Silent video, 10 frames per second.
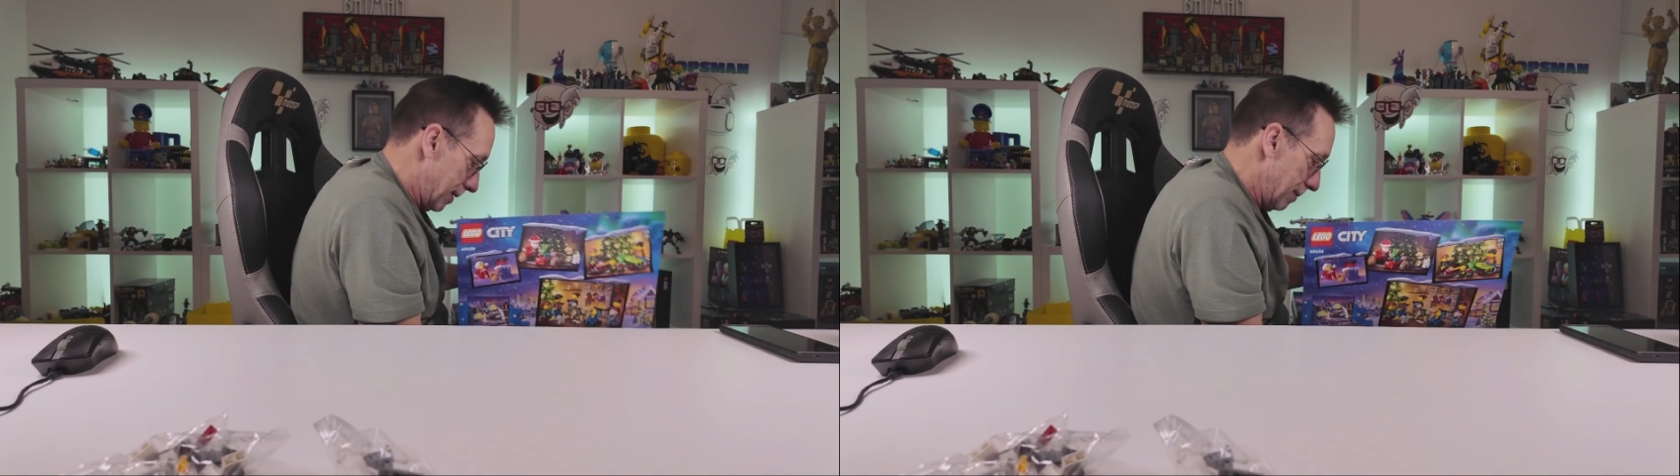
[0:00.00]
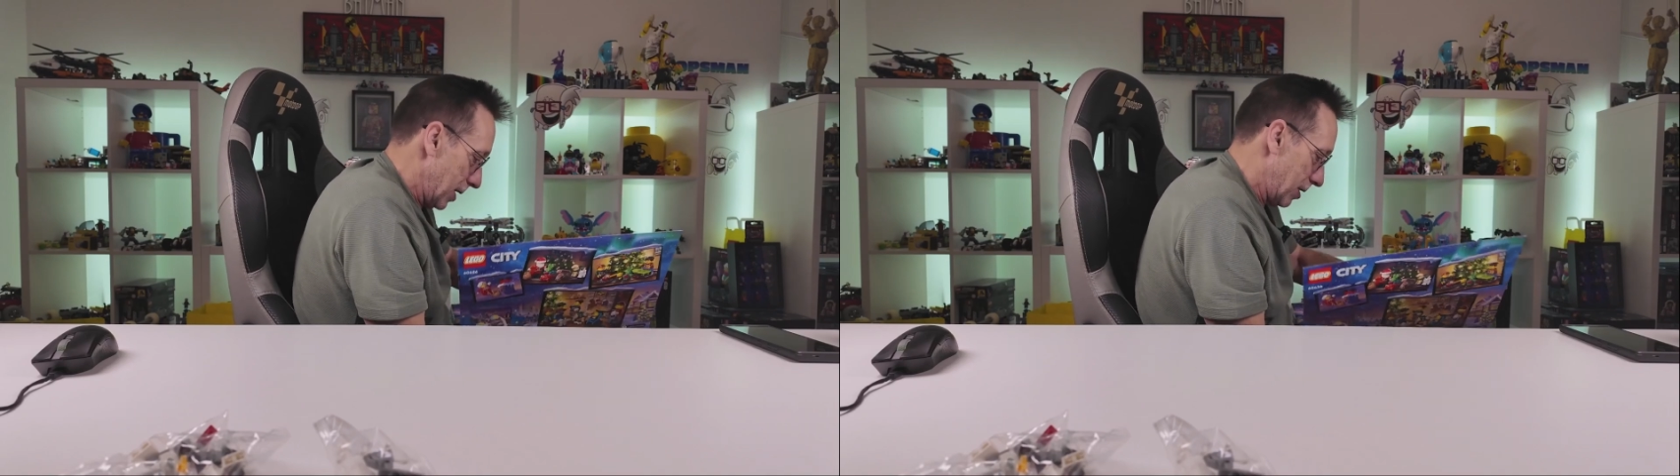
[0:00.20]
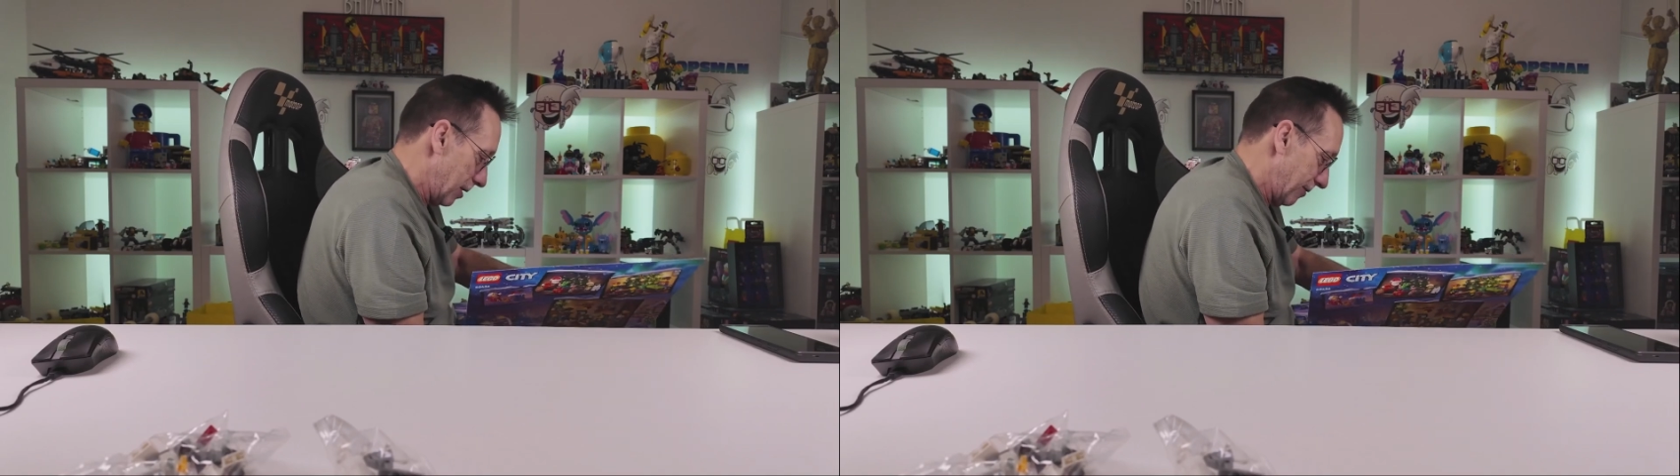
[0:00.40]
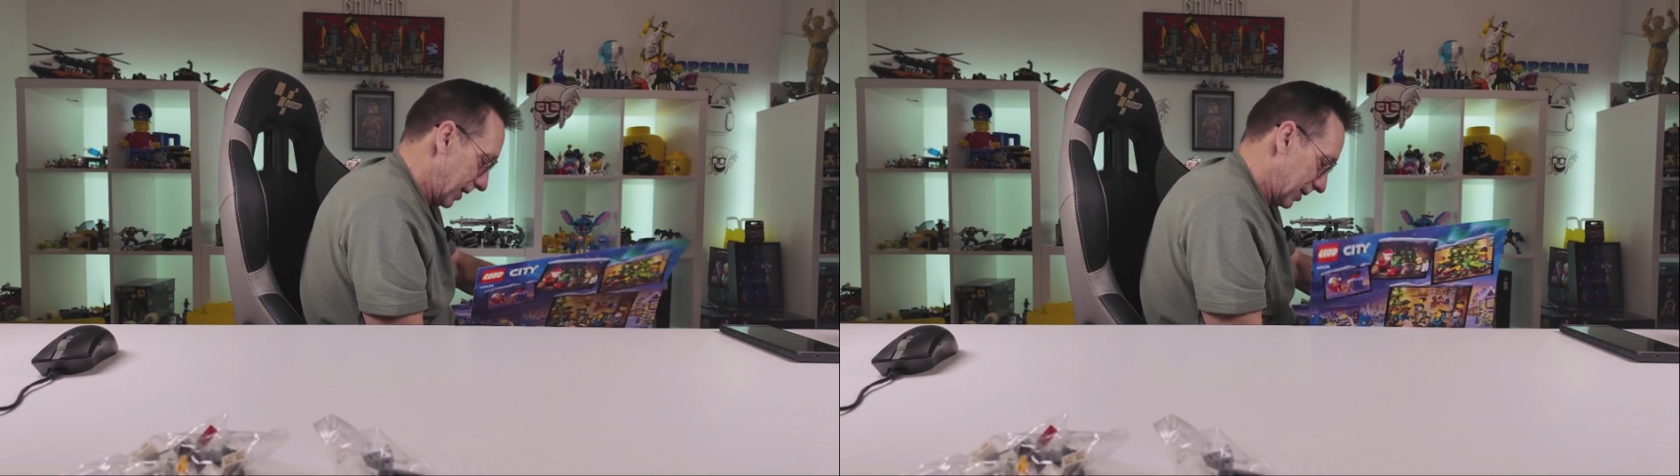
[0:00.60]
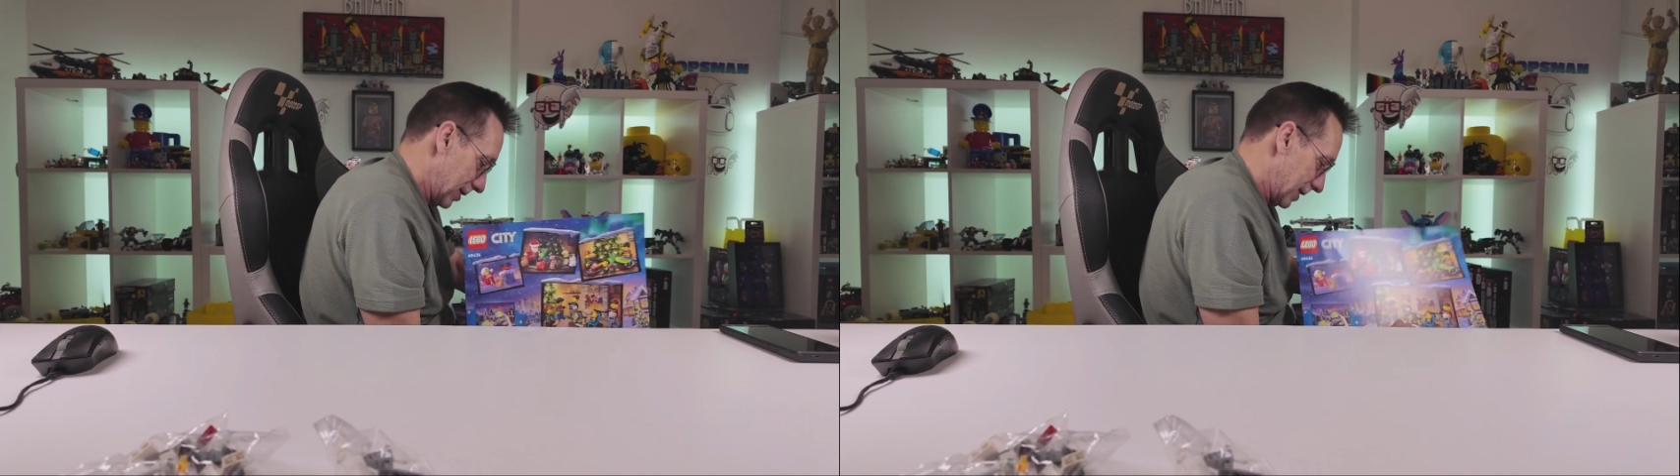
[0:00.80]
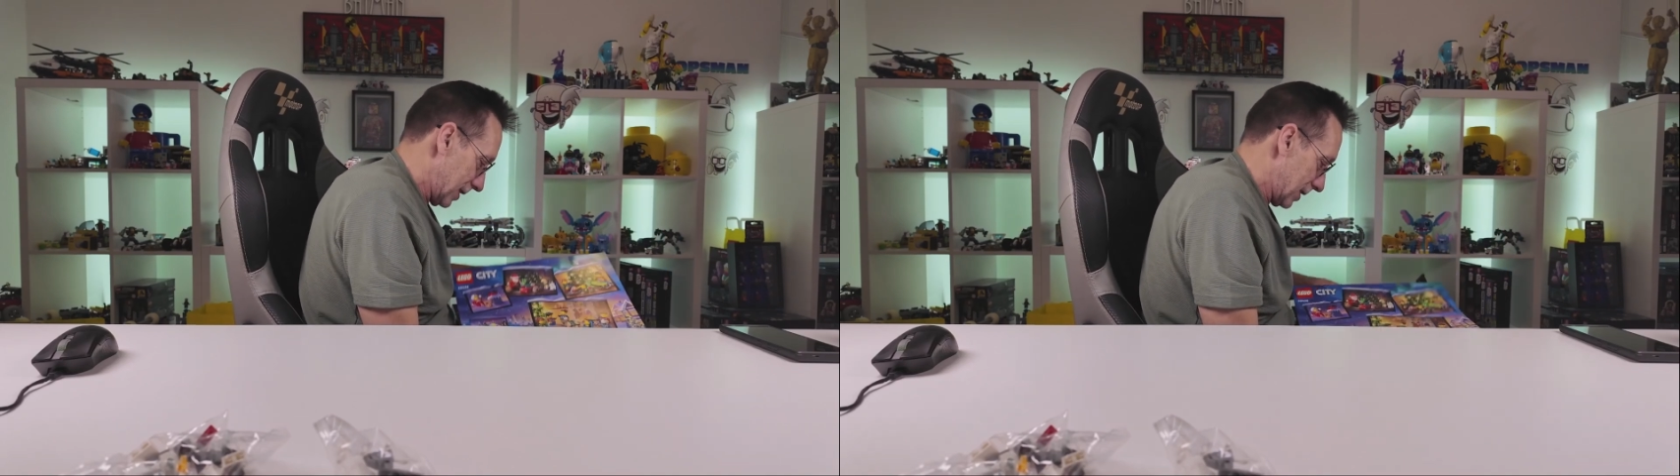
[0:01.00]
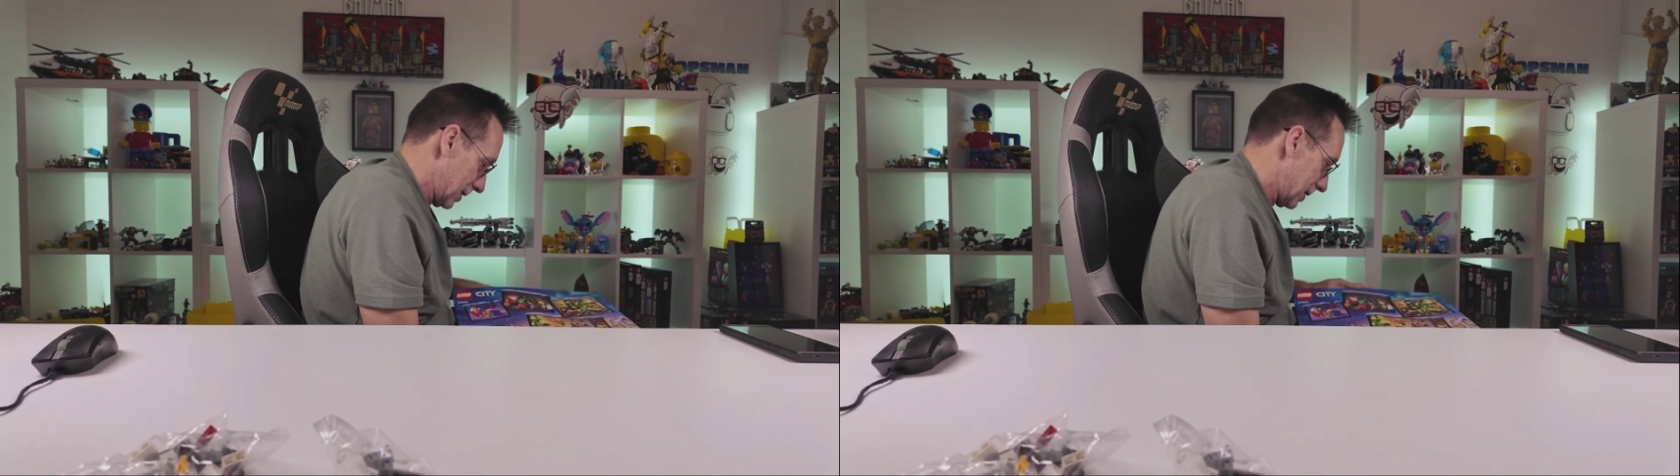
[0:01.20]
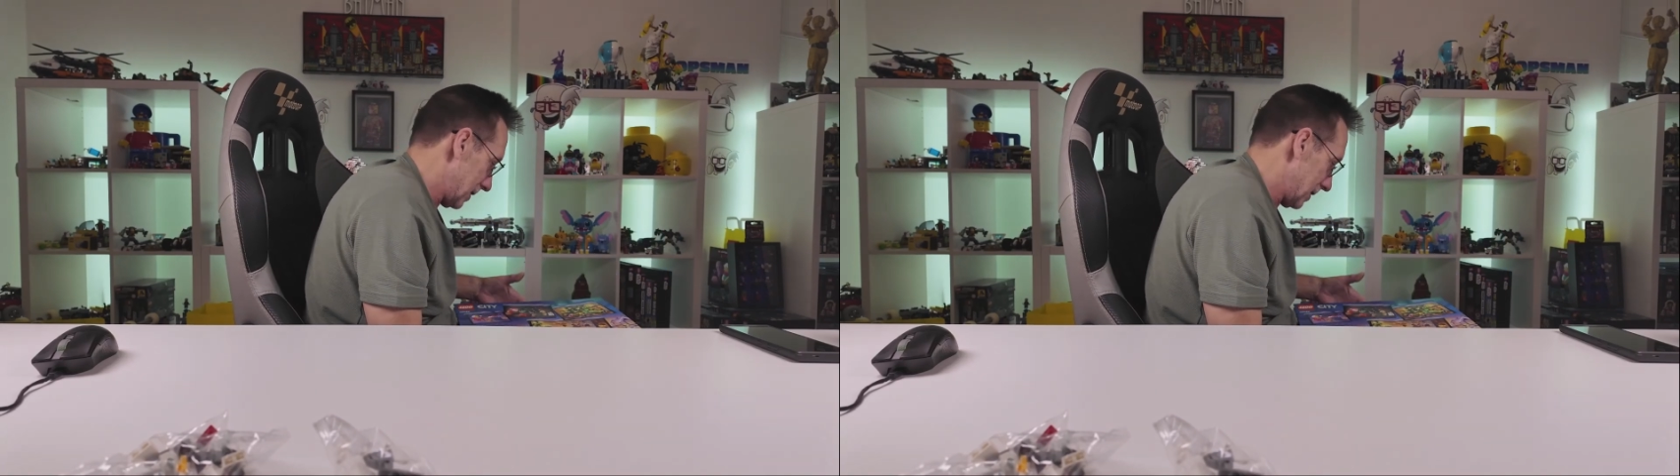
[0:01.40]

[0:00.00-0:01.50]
microfig size.